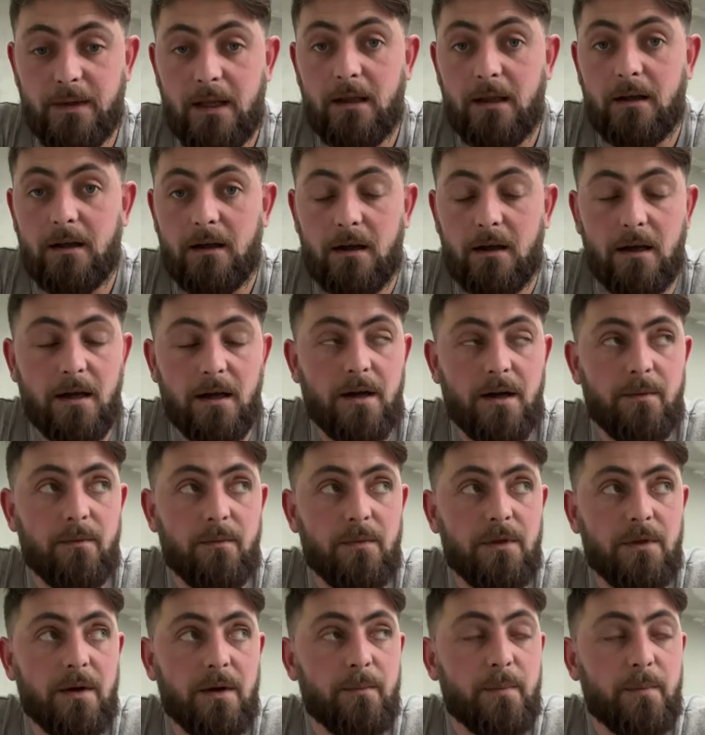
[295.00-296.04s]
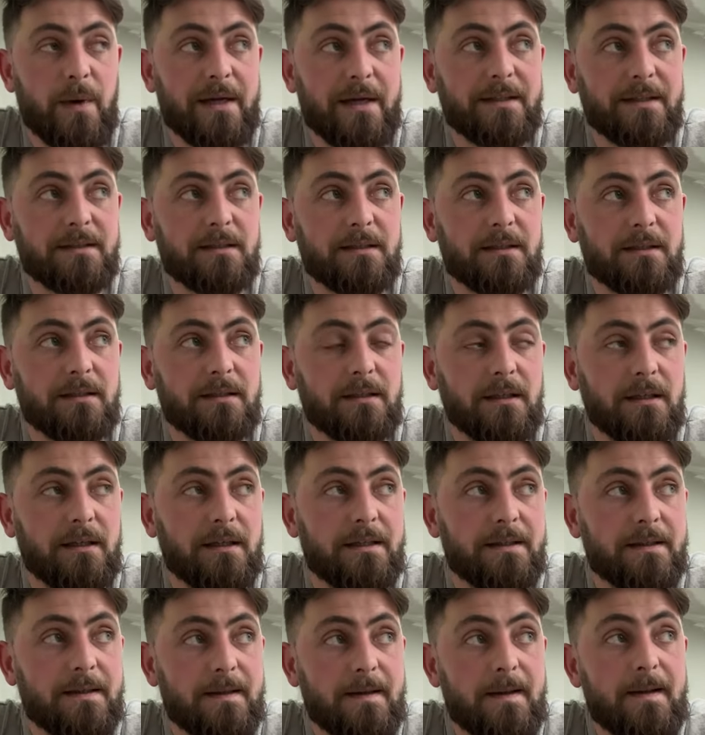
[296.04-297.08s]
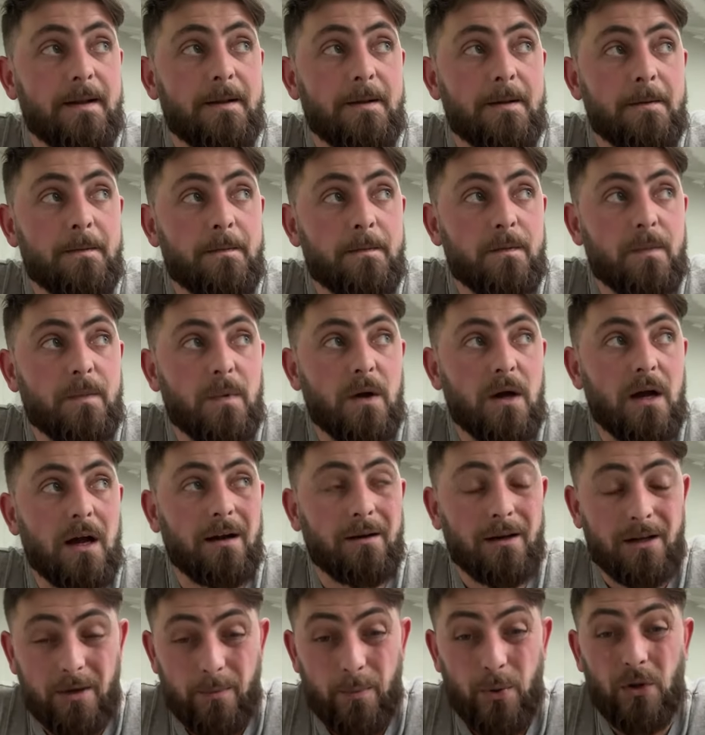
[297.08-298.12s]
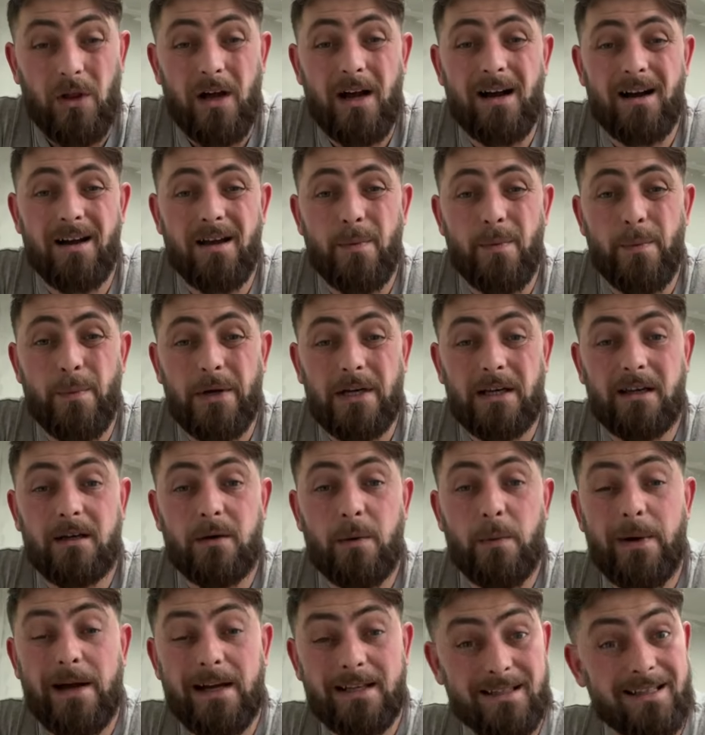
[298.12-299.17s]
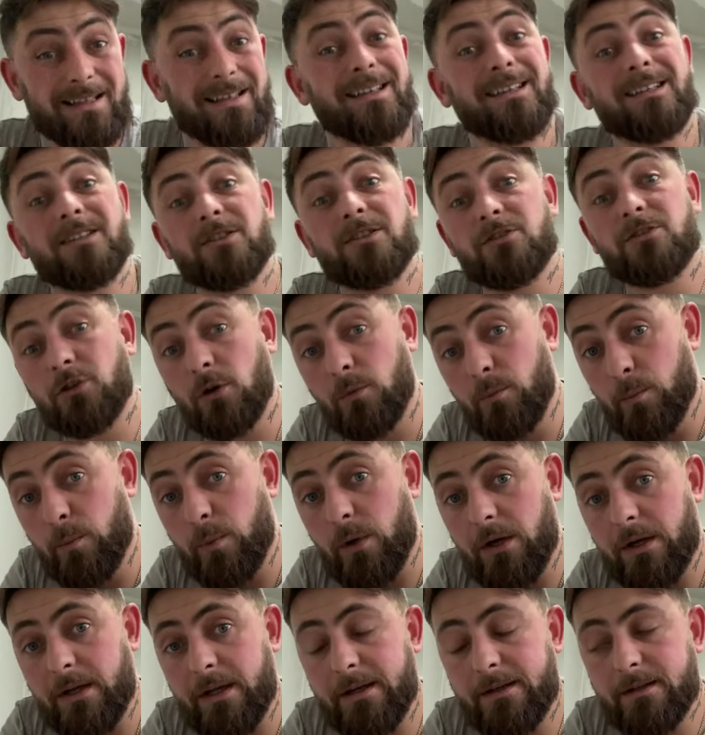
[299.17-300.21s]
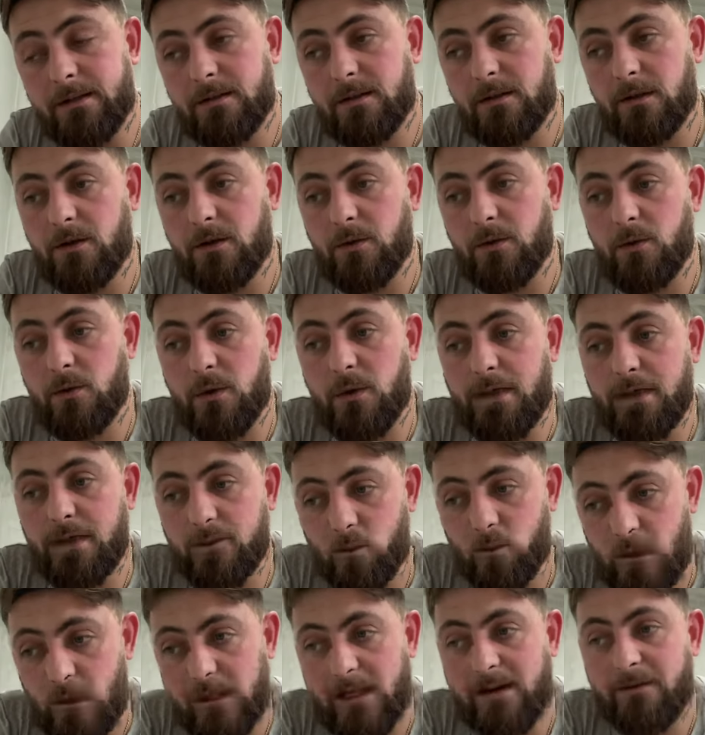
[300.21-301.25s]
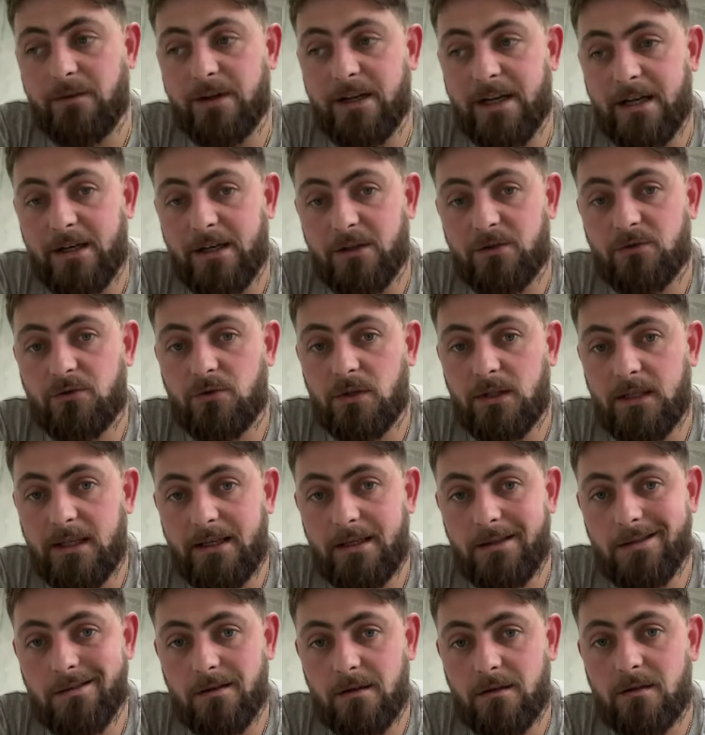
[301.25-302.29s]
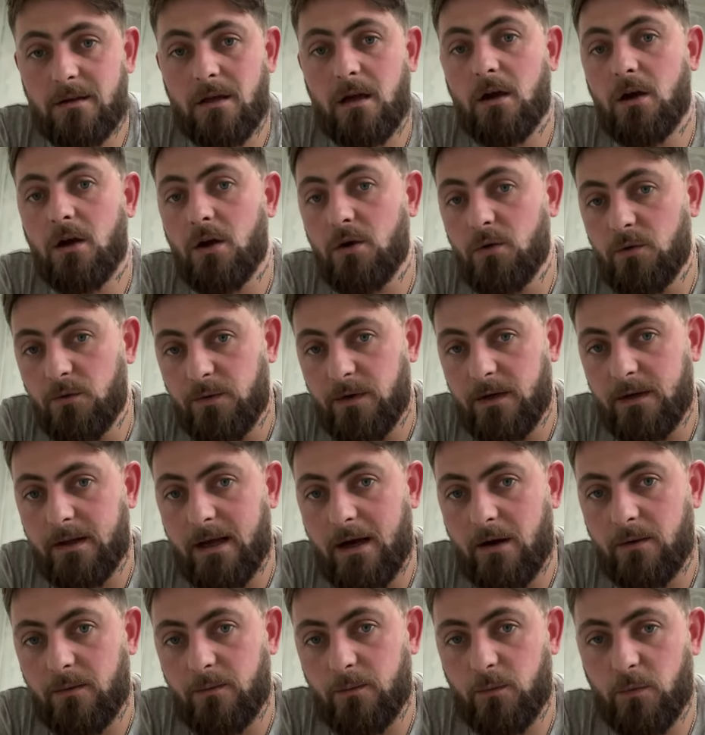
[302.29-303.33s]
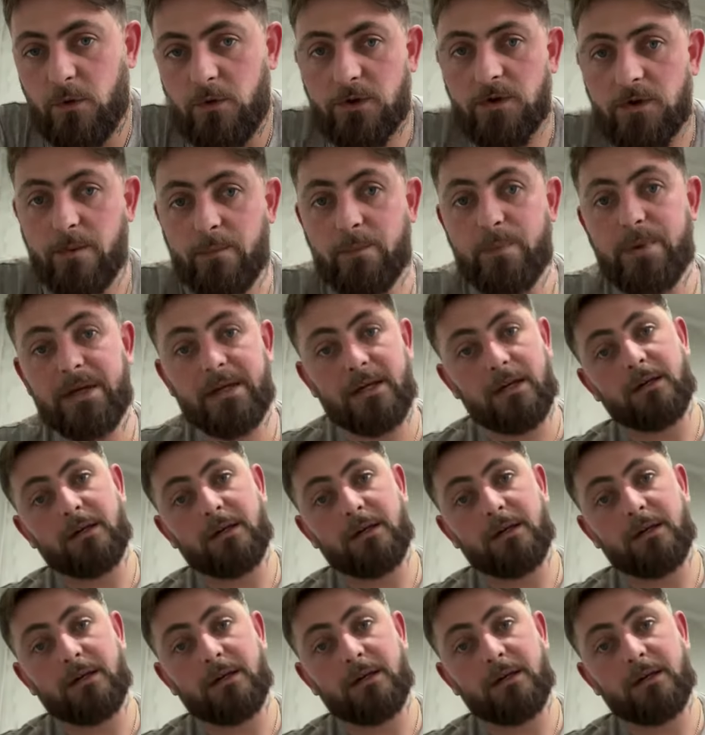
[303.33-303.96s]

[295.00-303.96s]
sorted the leak out, then basically I'm going to put the higher capacity sump on it, so it will have an extra litre. So hopefully that, with a